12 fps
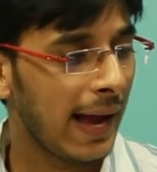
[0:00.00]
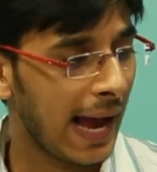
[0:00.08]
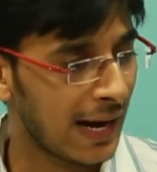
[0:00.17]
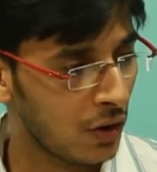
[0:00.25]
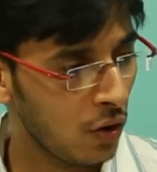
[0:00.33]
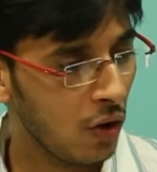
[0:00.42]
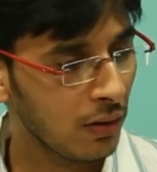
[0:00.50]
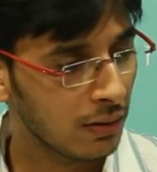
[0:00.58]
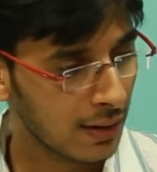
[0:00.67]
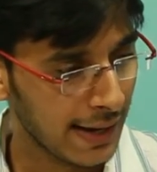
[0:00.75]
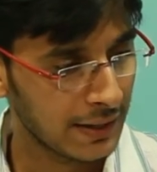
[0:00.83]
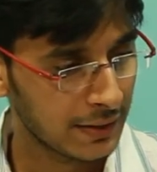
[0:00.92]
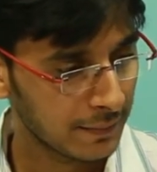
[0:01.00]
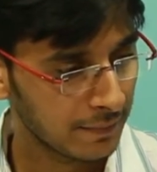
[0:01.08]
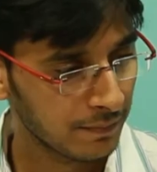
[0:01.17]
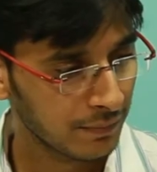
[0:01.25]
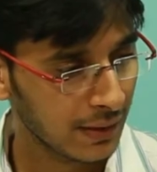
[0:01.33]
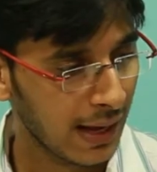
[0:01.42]
analog write
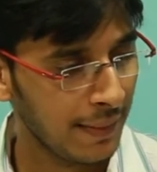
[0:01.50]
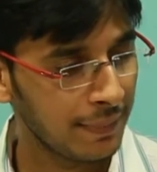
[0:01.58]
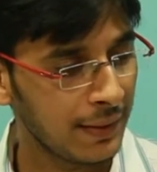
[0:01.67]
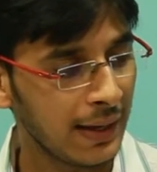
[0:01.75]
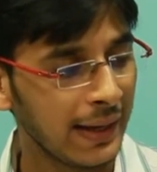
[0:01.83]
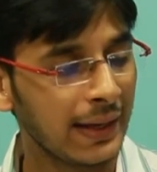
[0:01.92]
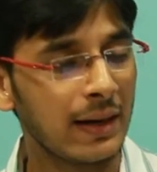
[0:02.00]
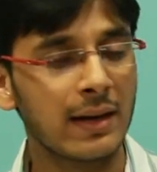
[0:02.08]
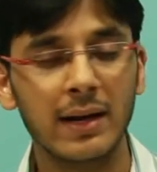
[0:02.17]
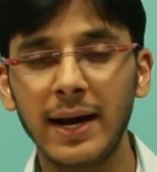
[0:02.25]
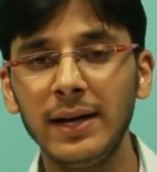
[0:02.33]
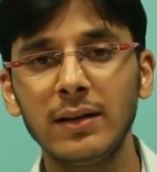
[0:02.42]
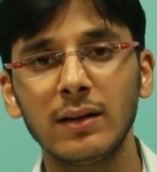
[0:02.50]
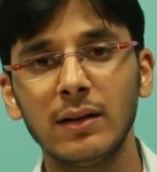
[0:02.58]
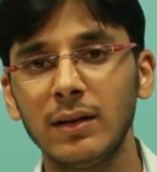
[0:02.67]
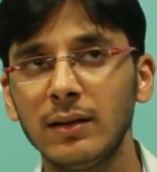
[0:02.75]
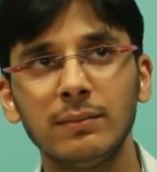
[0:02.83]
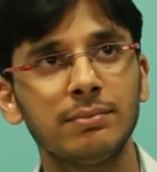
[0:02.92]
and then I can write
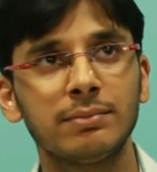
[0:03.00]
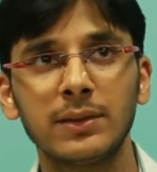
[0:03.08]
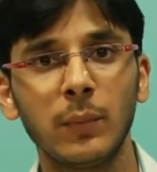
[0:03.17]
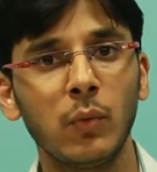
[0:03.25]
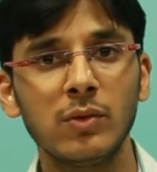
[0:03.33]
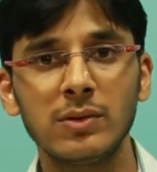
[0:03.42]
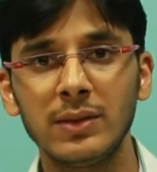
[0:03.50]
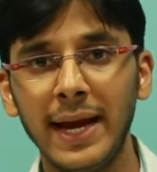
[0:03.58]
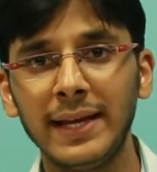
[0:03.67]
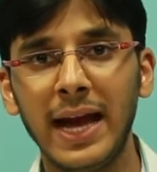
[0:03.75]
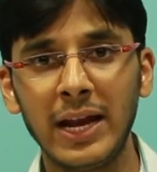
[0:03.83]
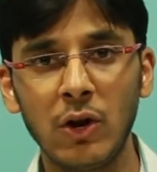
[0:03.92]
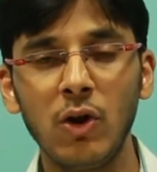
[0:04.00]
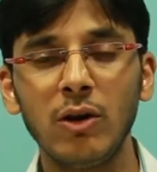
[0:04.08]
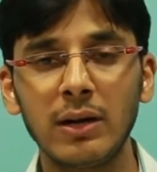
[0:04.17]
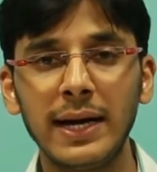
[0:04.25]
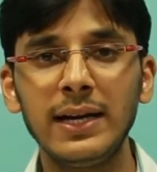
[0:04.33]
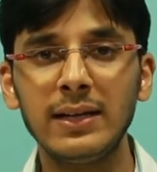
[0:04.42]
uh, suppose 9
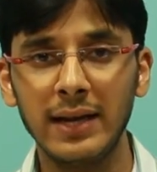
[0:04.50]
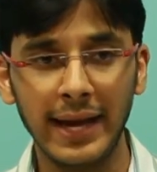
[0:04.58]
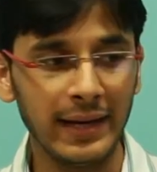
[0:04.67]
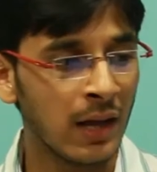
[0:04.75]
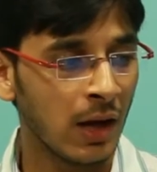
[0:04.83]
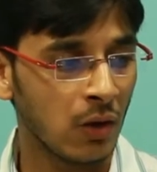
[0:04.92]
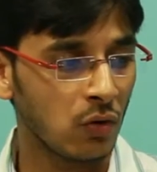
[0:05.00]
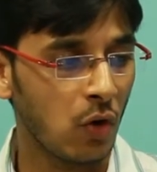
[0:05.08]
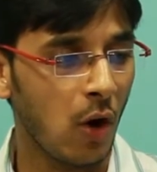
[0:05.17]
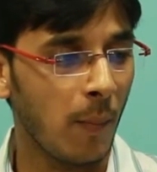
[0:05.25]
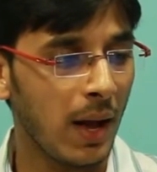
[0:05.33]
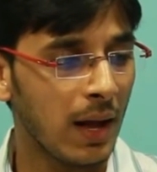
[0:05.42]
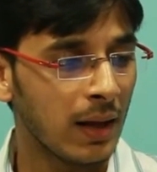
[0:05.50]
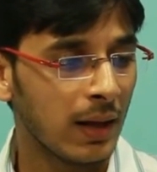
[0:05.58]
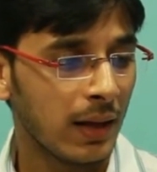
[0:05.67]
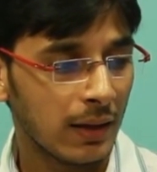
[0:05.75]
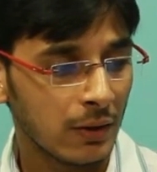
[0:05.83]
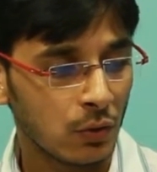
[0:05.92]
analog write 9 comma
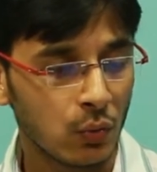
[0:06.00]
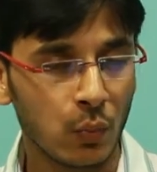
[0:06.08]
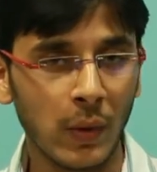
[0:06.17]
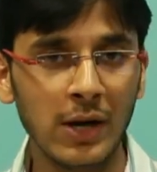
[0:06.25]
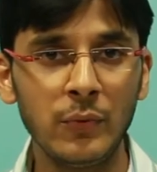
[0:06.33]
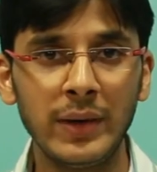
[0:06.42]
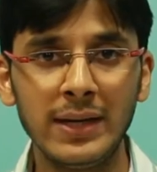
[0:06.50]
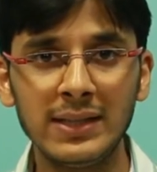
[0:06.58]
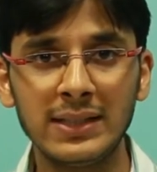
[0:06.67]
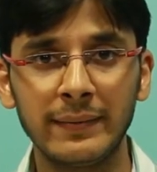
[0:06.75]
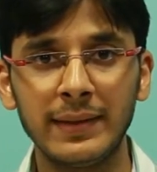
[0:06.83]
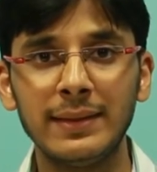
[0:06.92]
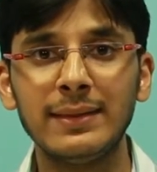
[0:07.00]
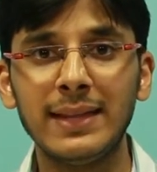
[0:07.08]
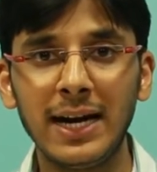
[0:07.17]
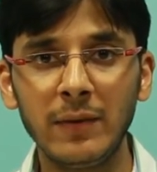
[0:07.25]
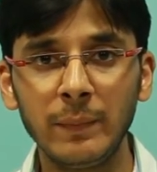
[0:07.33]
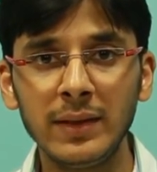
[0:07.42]
127
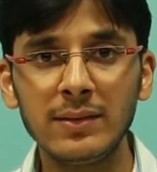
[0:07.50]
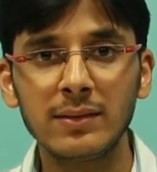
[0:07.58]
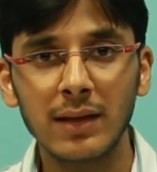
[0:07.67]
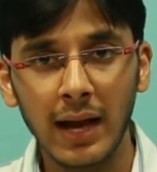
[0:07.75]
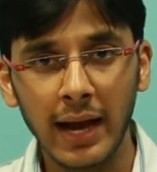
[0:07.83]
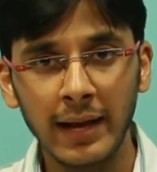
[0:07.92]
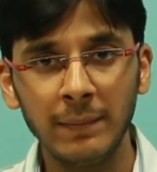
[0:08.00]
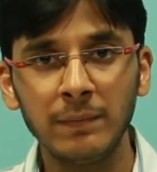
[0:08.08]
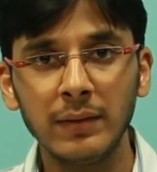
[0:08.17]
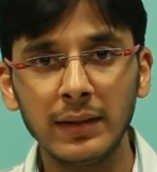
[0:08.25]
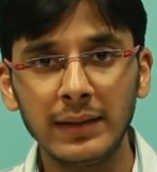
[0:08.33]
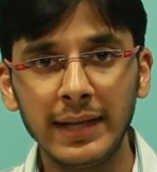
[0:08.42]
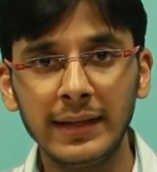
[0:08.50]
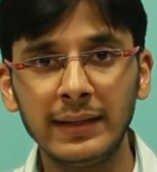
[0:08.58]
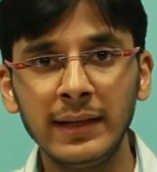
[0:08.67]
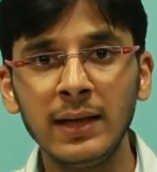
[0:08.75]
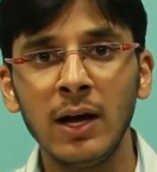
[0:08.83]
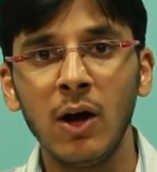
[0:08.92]
that means I am
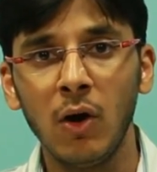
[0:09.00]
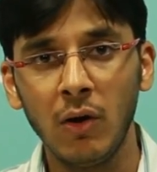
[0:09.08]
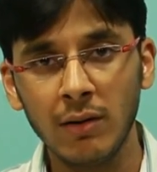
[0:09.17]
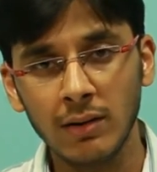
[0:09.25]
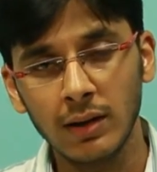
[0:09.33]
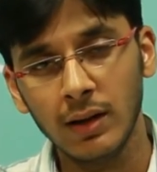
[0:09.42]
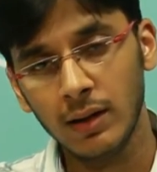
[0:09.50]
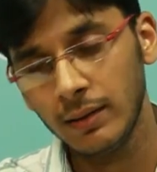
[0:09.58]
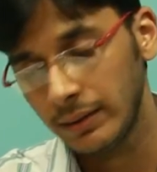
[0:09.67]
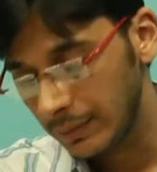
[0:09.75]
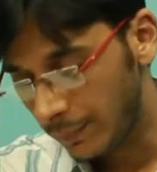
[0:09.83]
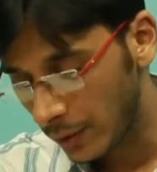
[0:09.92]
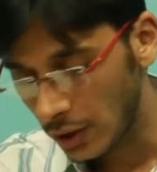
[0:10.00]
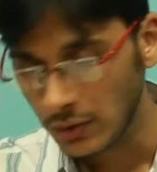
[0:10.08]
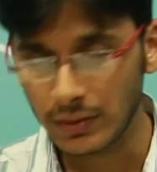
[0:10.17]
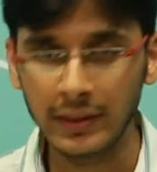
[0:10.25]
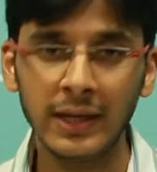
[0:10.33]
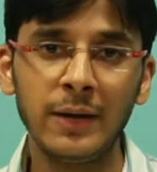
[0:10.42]
taking or uh,
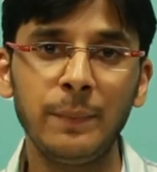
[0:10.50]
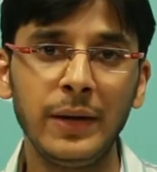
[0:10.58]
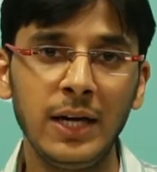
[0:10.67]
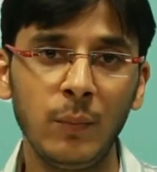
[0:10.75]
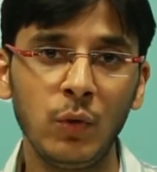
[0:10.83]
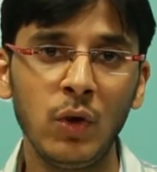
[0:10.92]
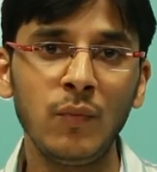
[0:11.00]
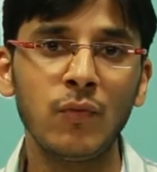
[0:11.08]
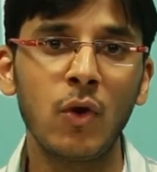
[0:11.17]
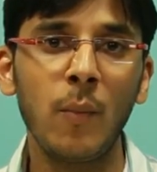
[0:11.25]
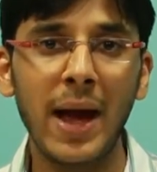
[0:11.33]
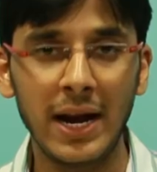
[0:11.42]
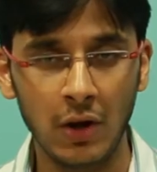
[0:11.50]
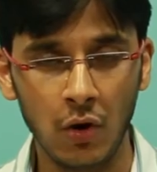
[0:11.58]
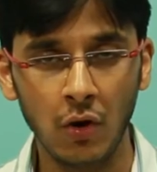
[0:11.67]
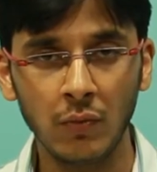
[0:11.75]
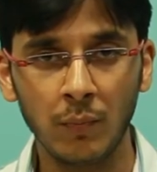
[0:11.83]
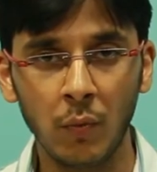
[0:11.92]
producing an PWM from
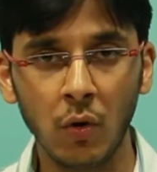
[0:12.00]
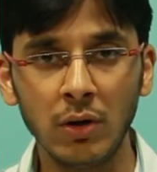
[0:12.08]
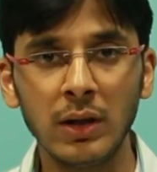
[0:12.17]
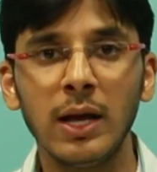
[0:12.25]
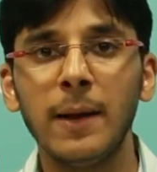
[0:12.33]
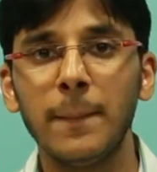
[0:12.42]
analog port